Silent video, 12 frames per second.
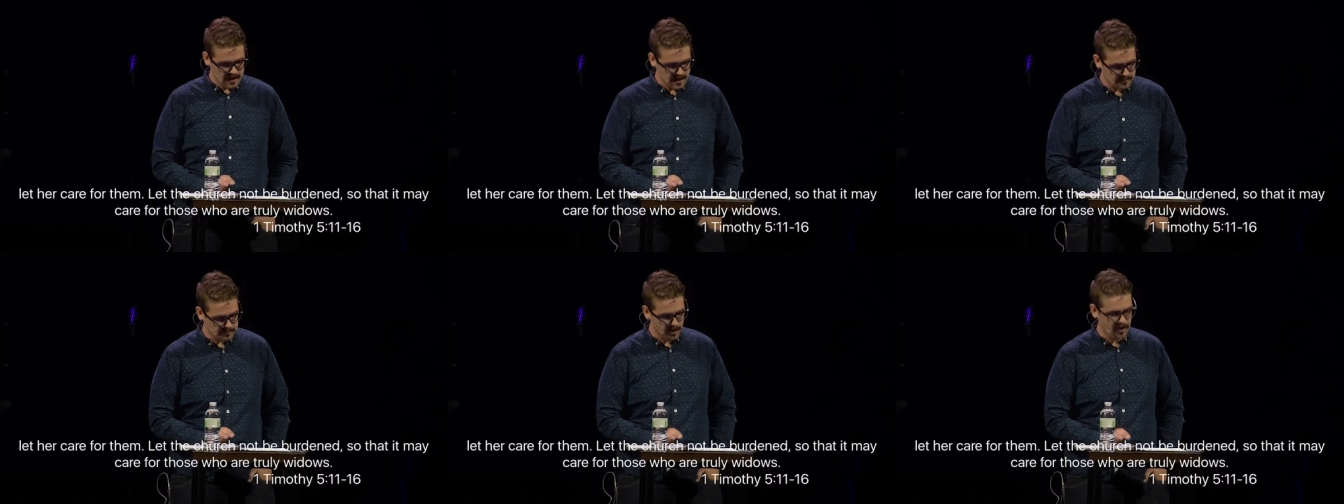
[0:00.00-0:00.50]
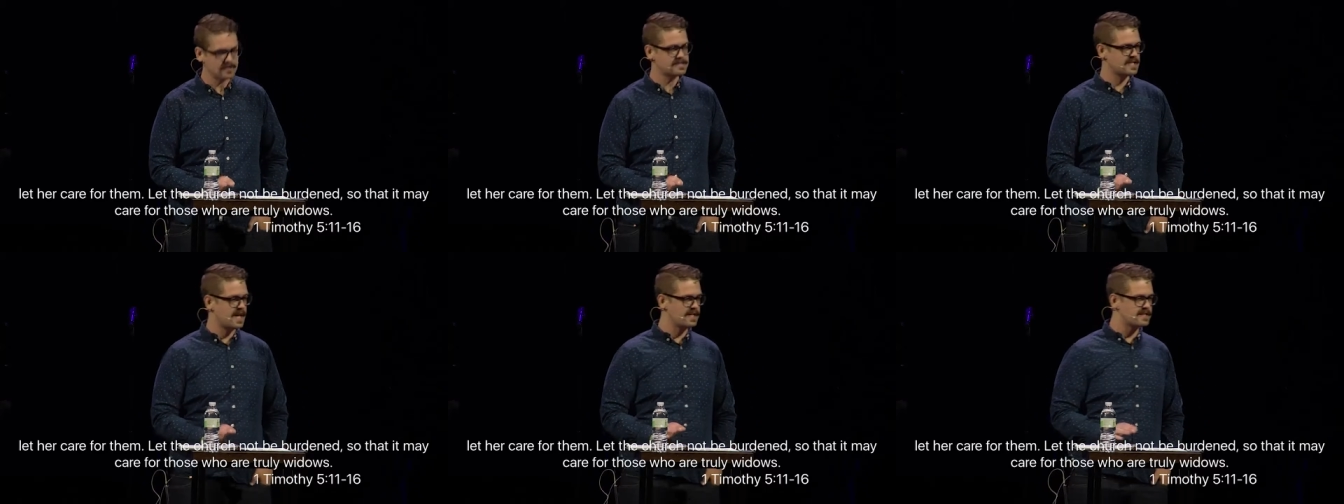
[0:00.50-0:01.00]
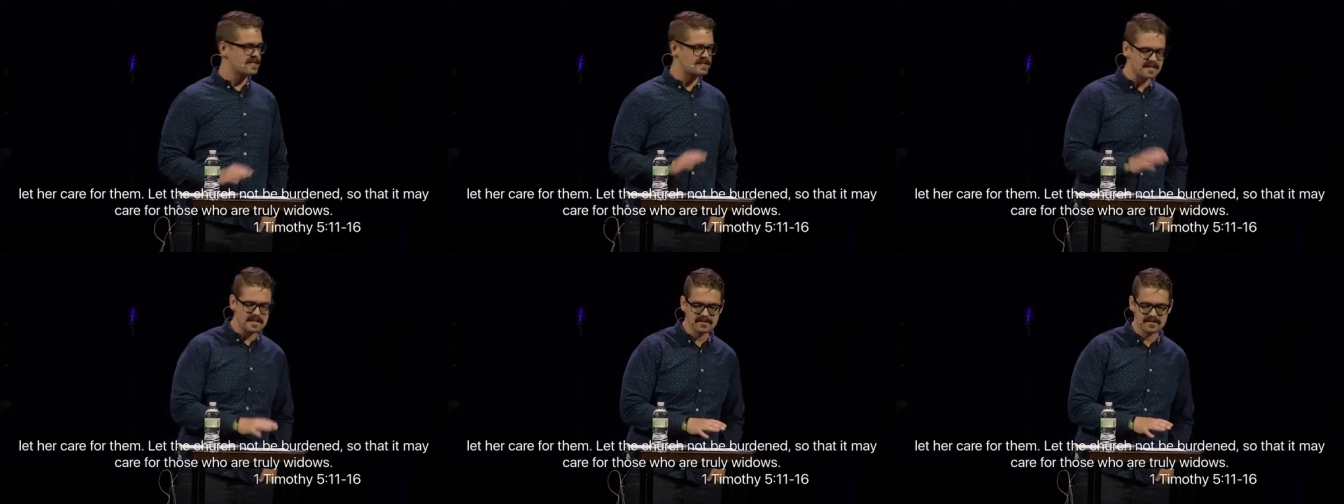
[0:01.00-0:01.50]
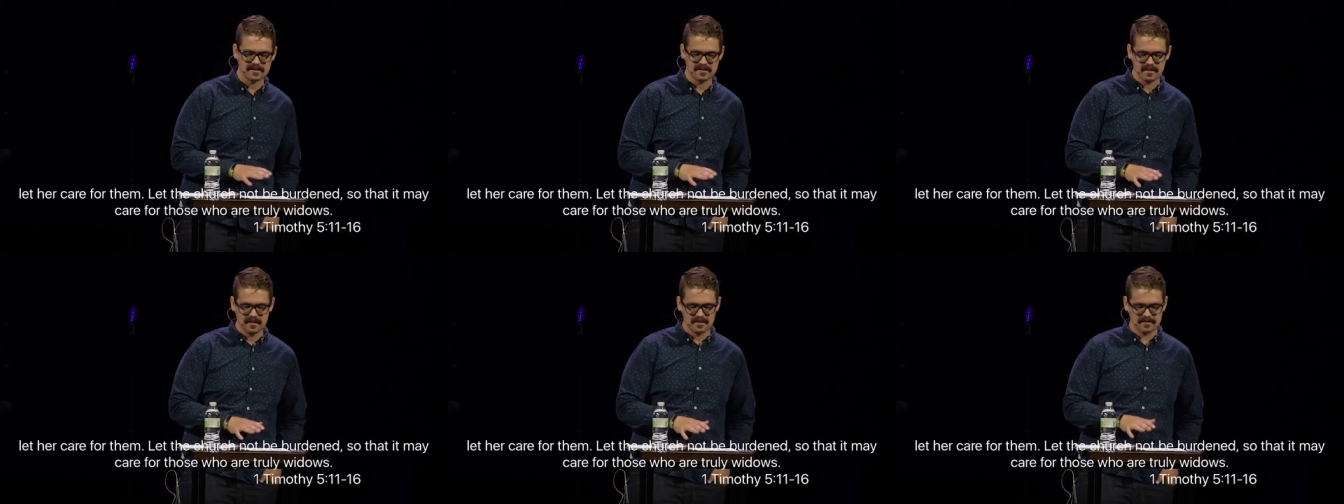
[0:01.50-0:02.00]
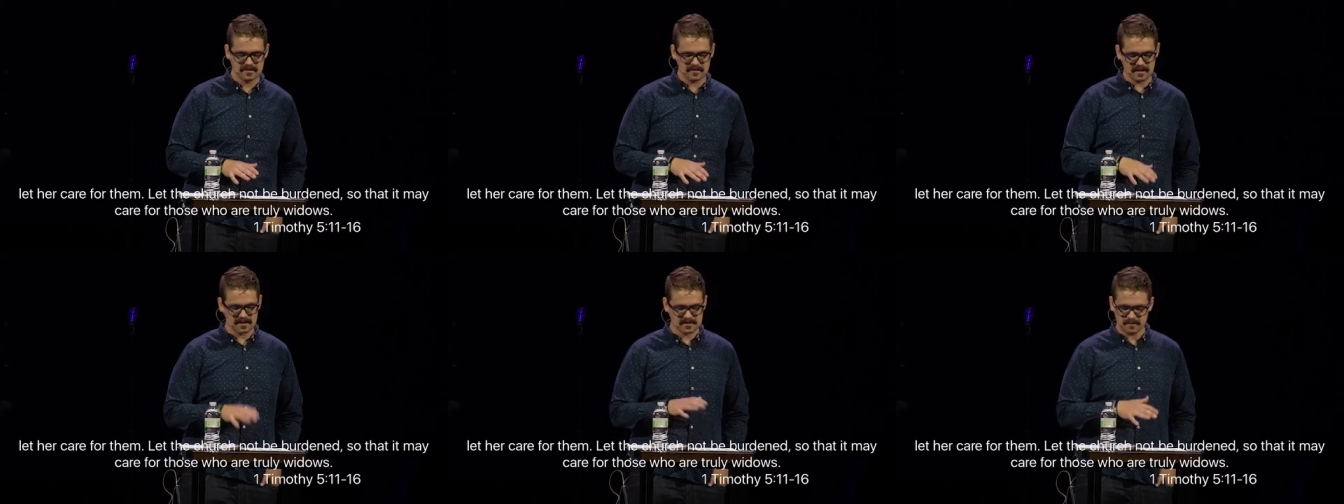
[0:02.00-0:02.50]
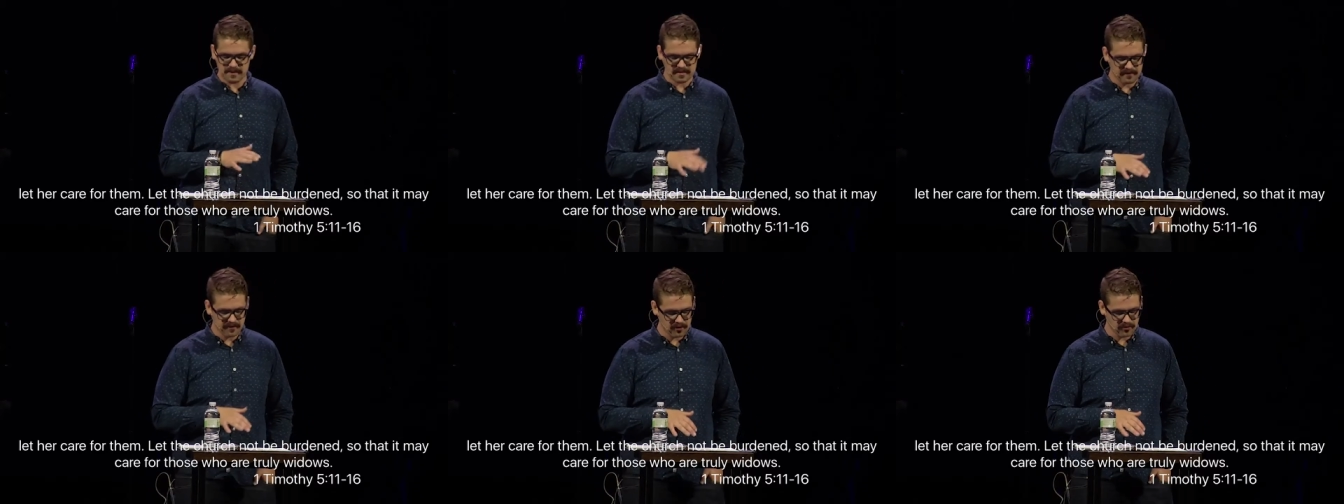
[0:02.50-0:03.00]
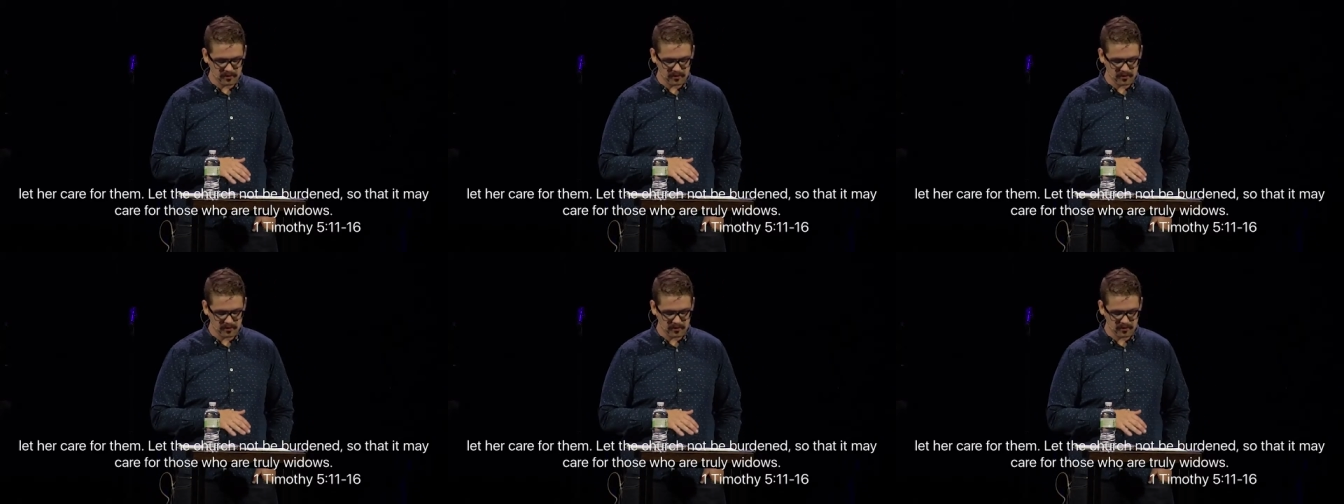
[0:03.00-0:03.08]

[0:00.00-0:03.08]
And Paul is saying that this specific